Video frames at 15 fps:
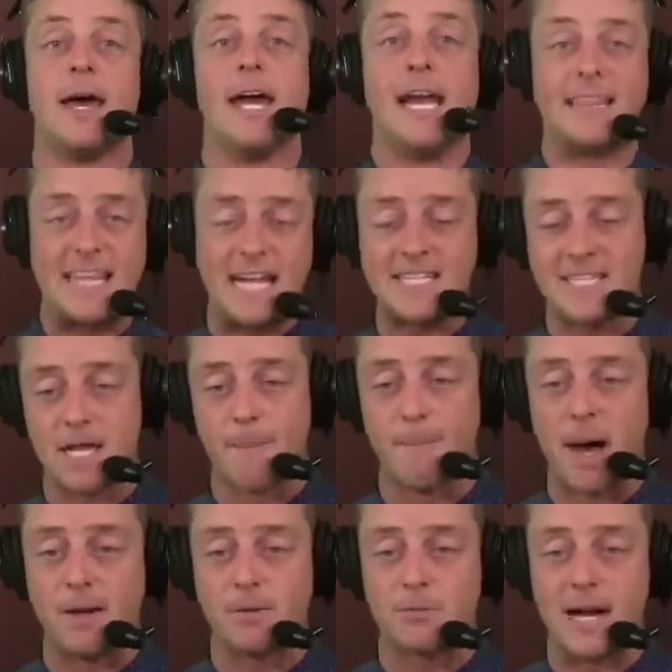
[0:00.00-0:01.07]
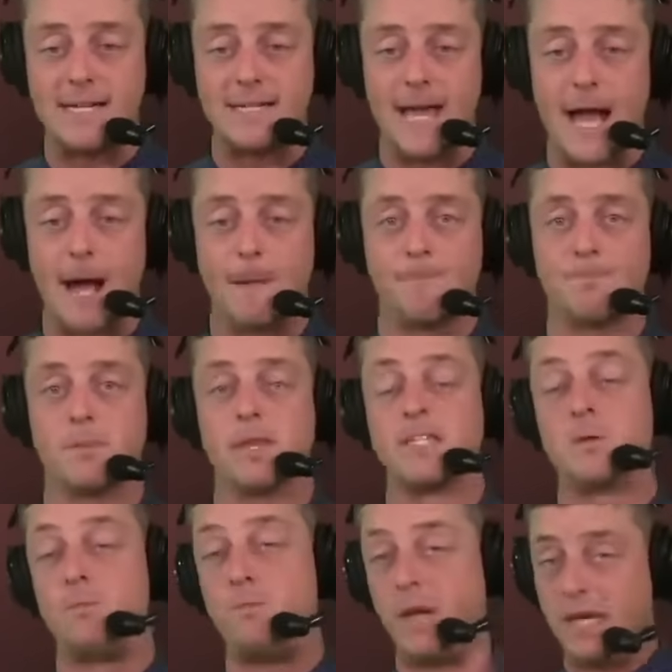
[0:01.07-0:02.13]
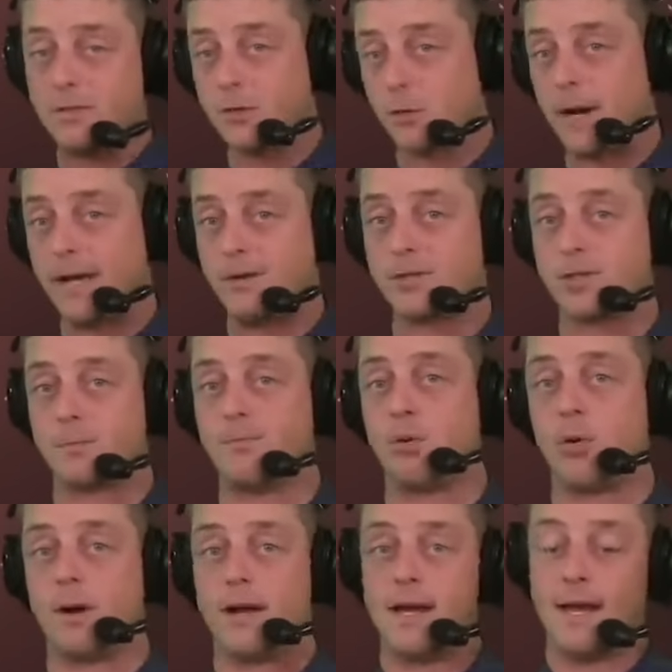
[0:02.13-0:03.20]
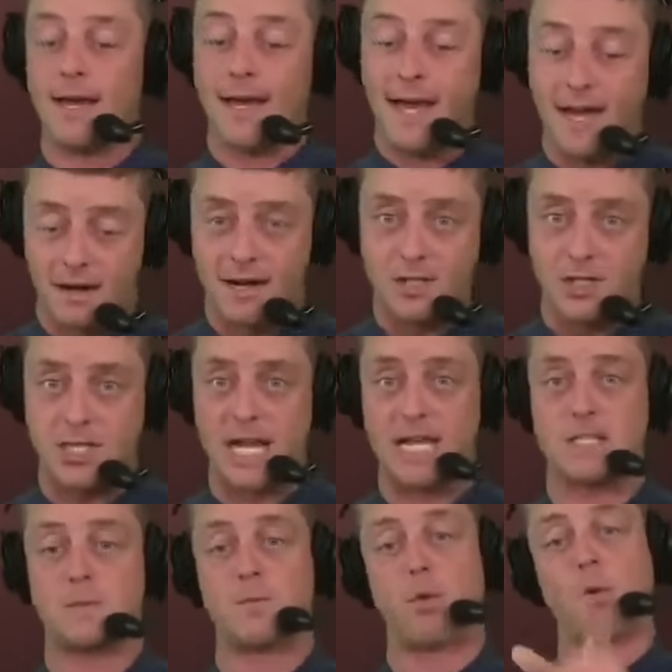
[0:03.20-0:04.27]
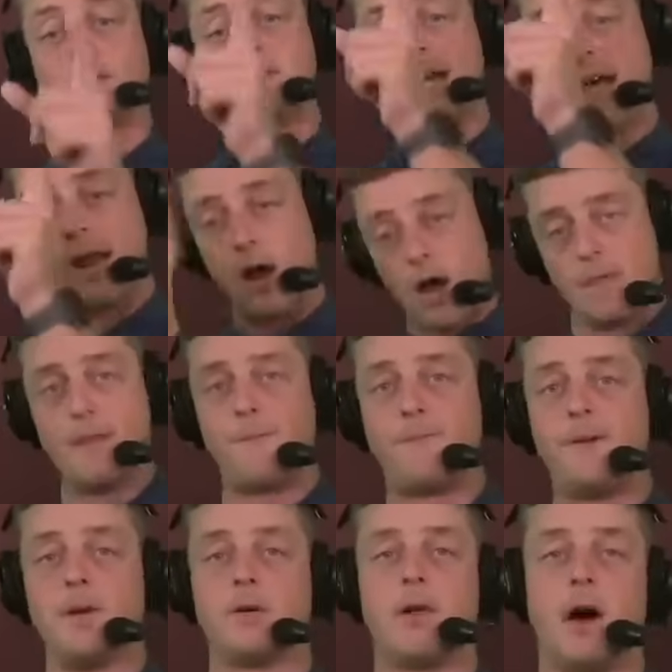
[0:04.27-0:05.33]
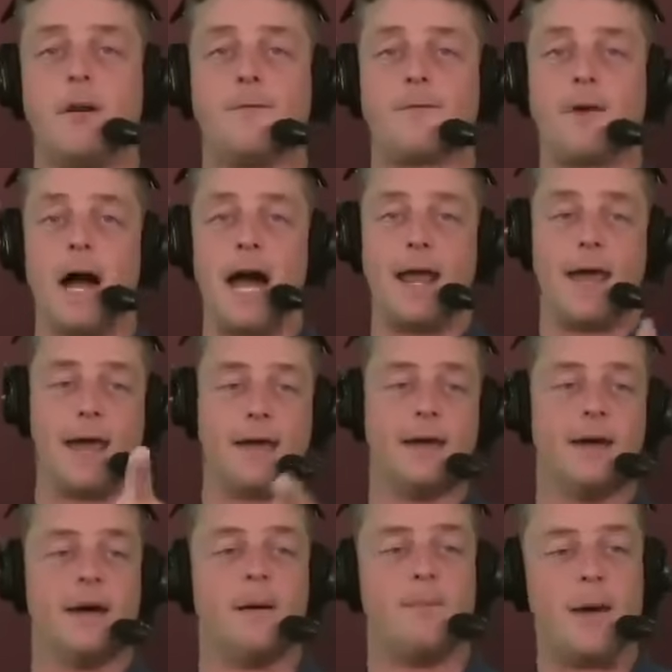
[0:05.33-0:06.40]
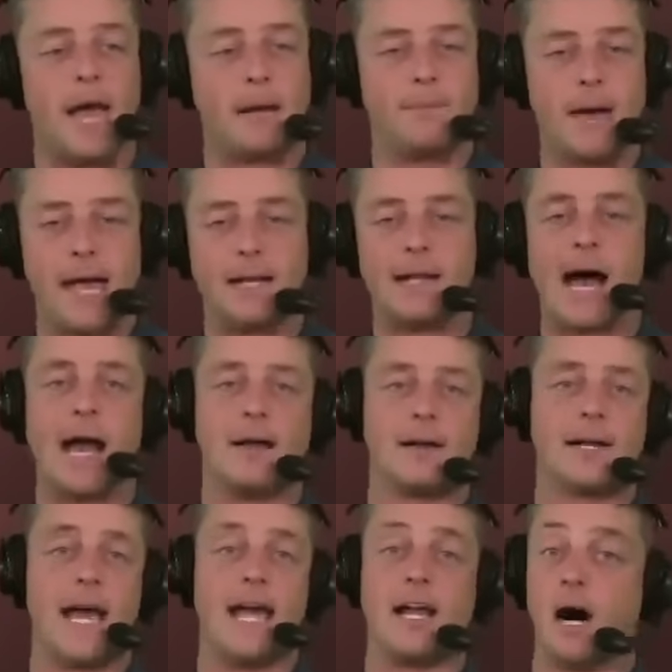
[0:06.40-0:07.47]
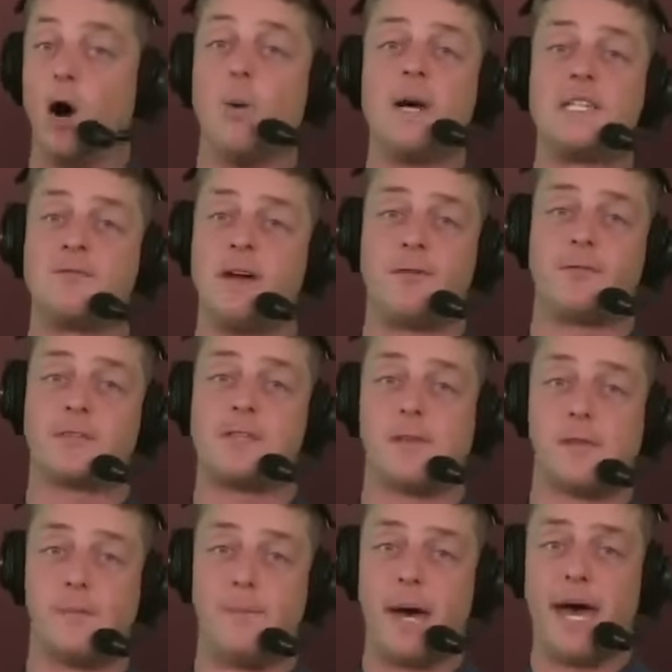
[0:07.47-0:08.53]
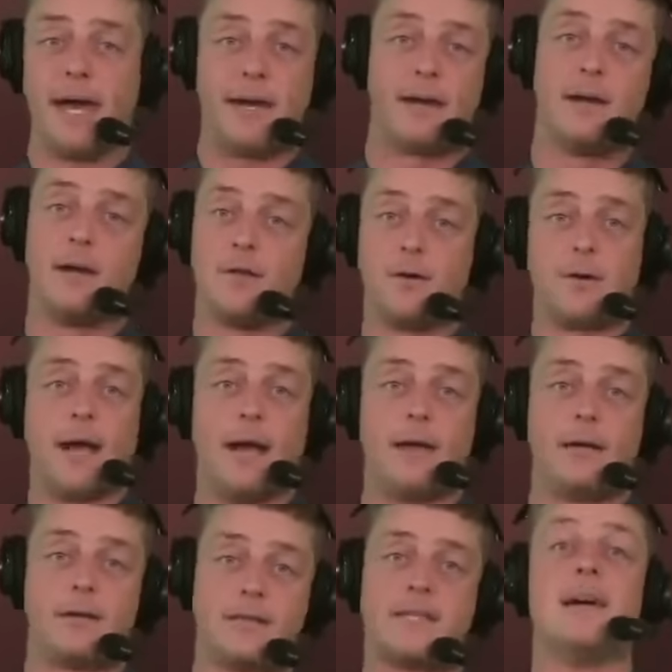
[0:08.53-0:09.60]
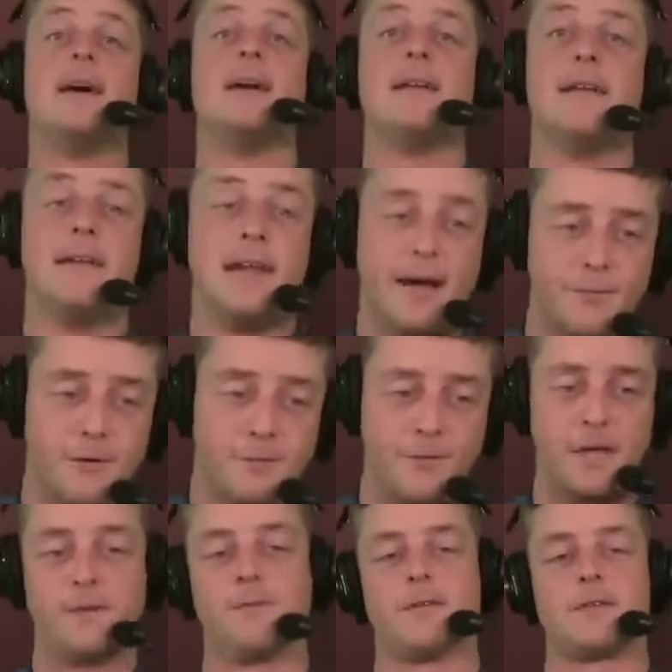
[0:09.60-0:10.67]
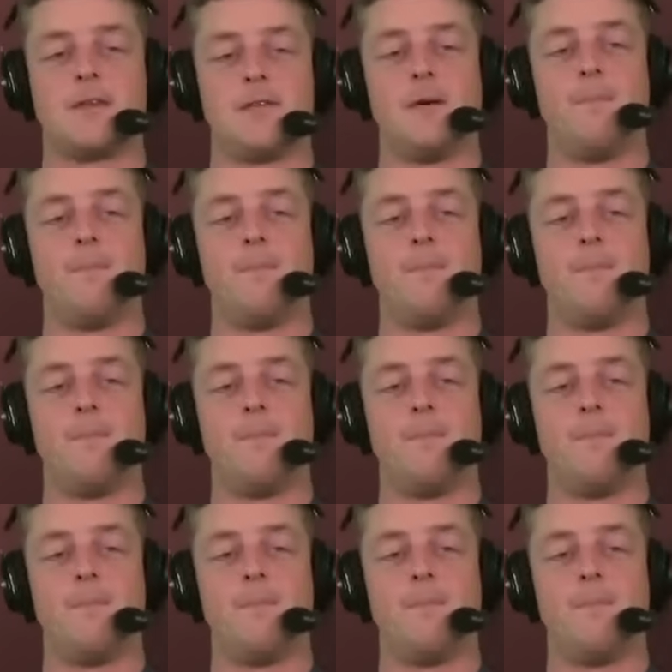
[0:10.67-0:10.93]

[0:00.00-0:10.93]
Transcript: Hit that sub button right now. Let's beat the Raiders Report here at Chat Sports and on the field on Friday. Bang, bang, Niner Gang, always faithful to the Bay. The Raiders, never faithful to the